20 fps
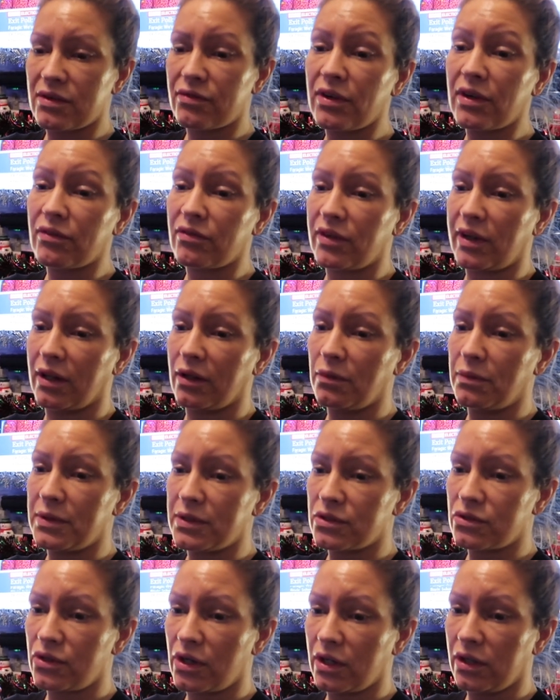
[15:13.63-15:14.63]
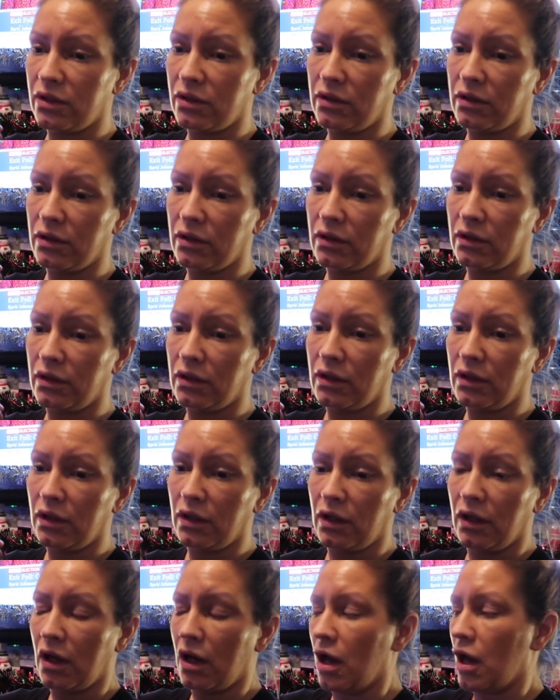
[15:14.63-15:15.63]
I think is crying.
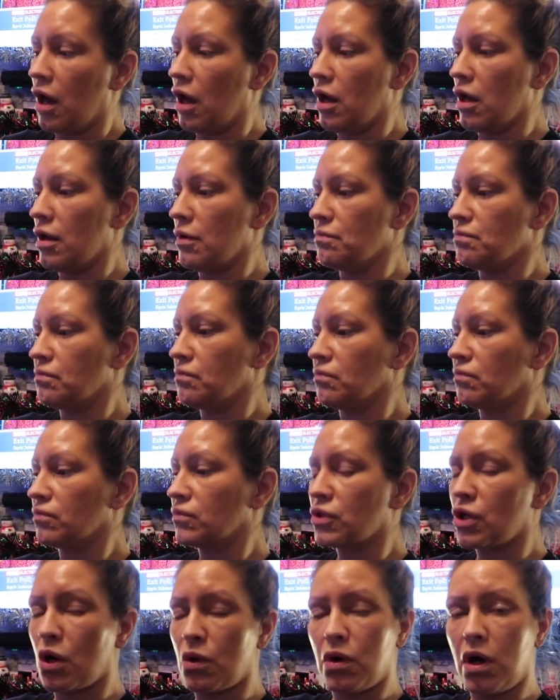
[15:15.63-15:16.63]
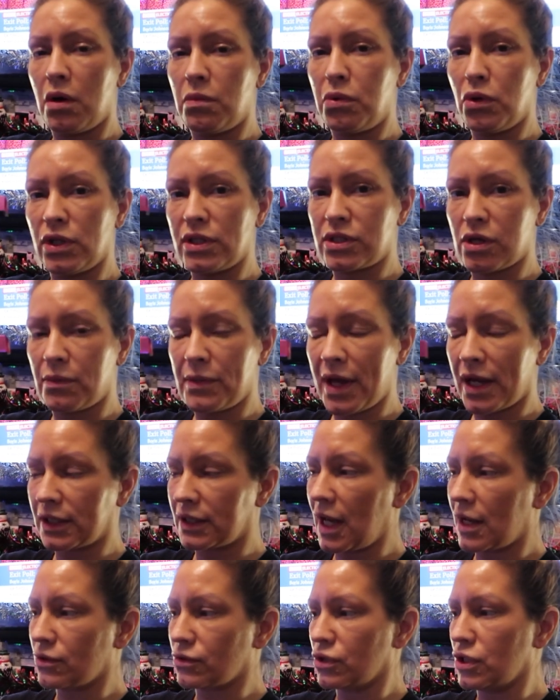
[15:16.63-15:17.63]
Um, so I'll put this on my hand
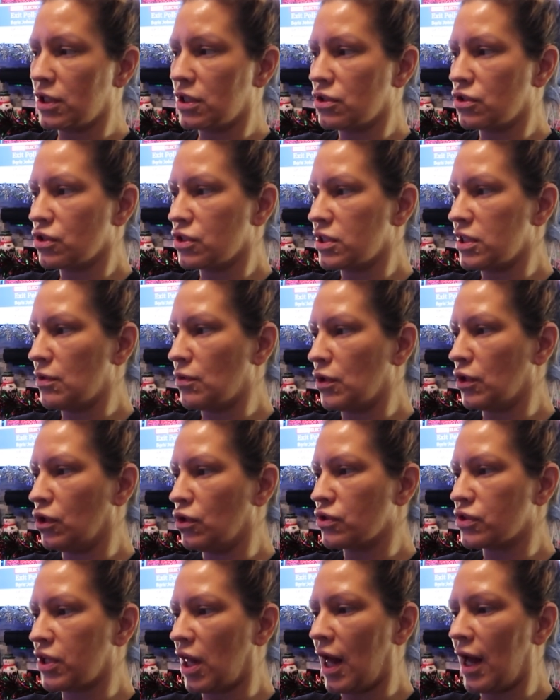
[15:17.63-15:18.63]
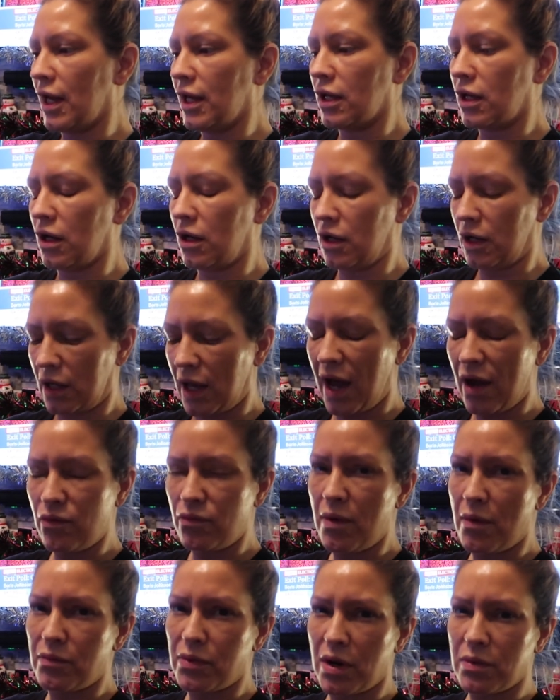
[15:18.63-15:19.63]
now so you can just see what it looks like. I can't
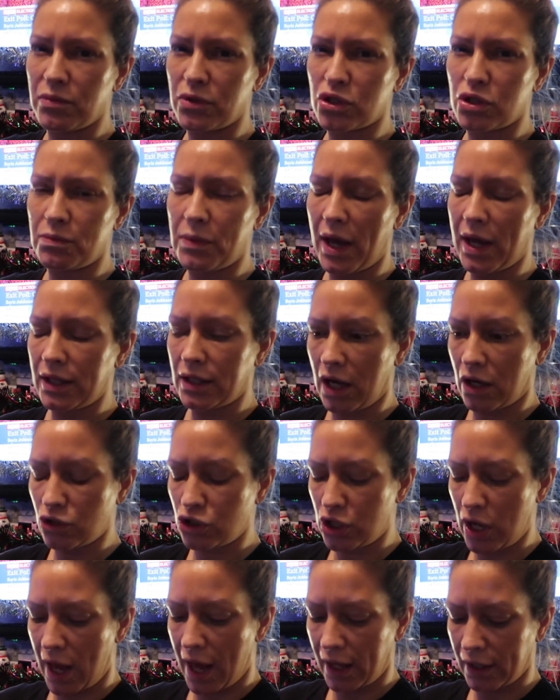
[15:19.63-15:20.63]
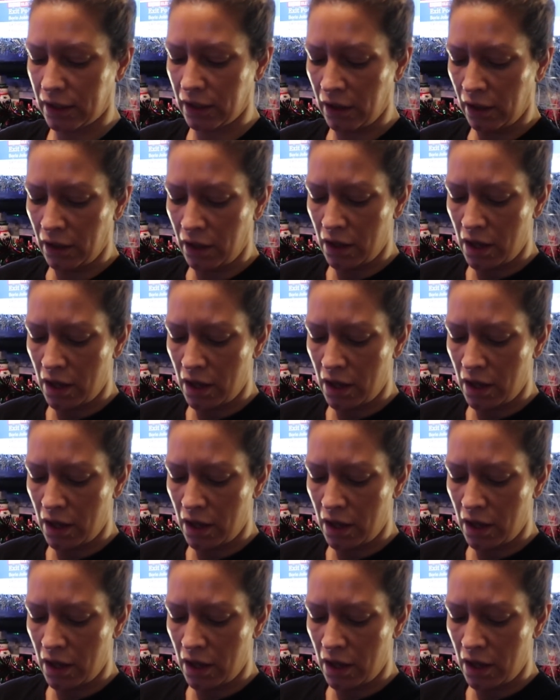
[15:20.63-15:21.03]
remember how much I paid. I'll check.